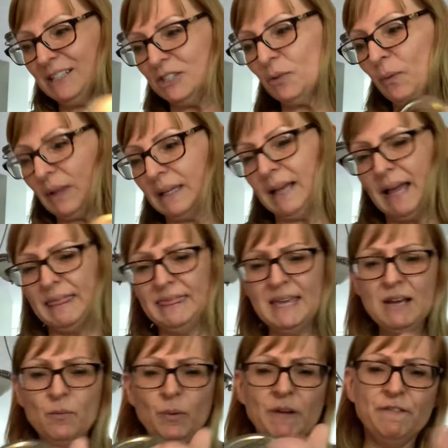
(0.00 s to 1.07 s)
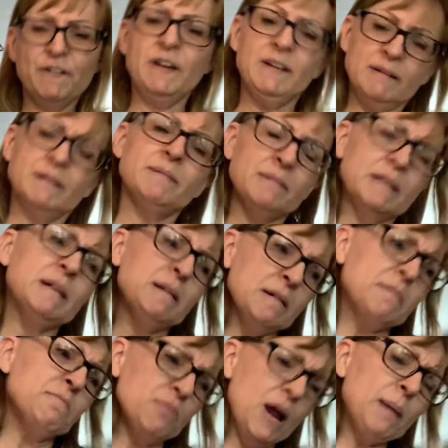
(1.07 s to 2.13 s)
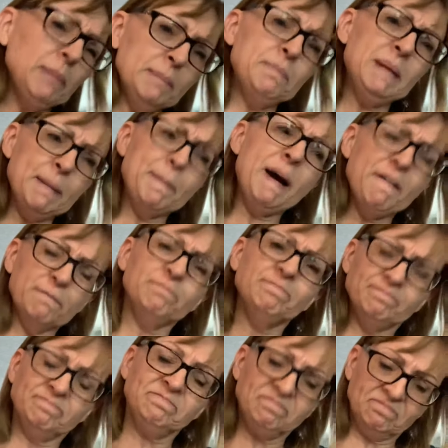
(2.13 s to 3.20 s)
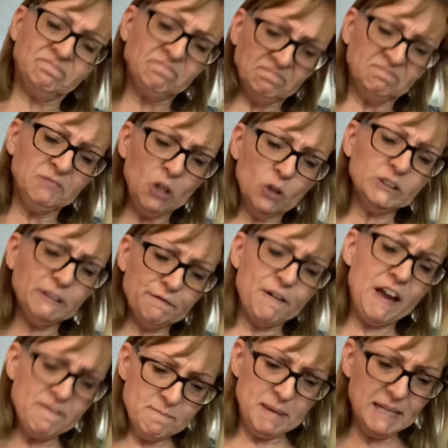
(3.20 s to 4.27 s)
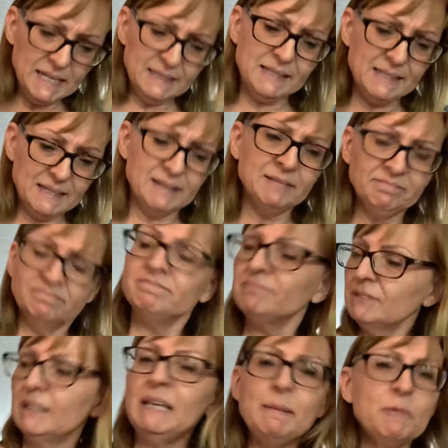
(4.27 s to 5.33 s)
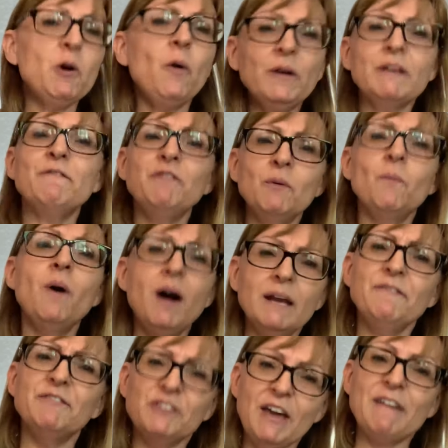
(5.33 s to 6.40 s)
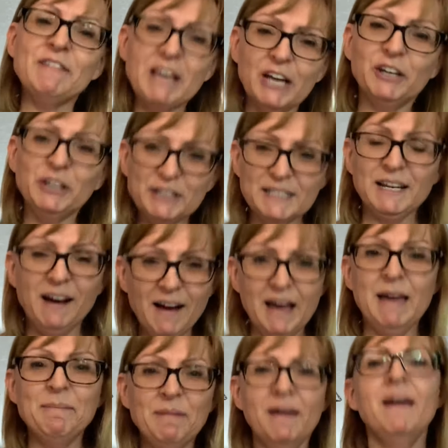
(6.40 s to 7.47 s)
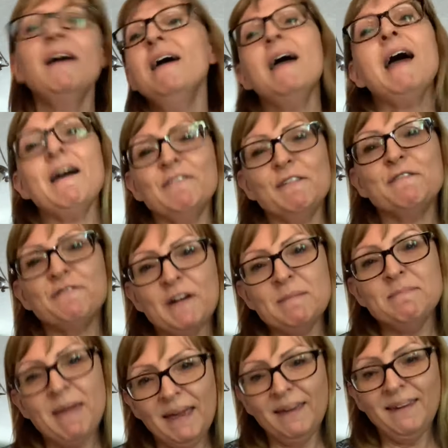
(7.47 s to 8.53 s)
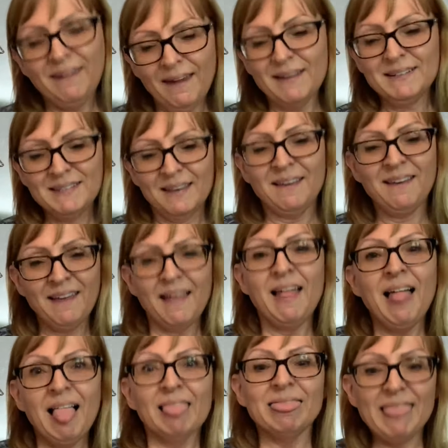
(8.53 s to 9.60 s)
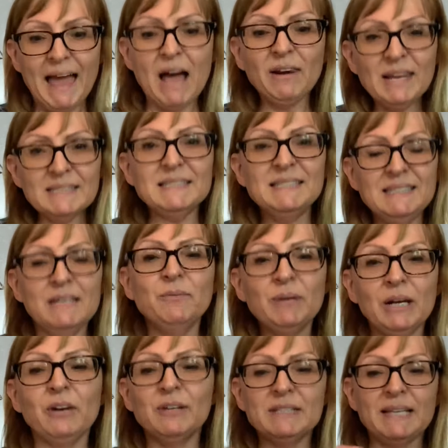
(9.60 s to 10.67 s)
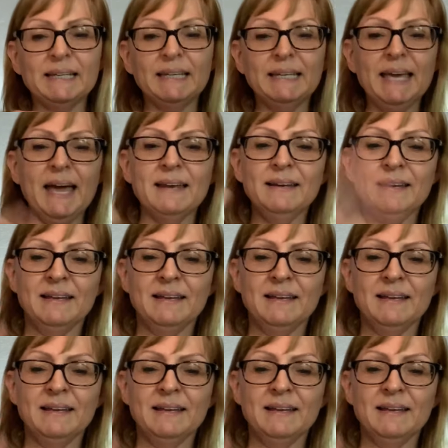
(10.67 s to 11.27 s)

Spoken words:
So I think we've probably been about close to 5 minutes. Keep going if you want, if you're having a good time, having fun making it. Now let's see what it looks like again.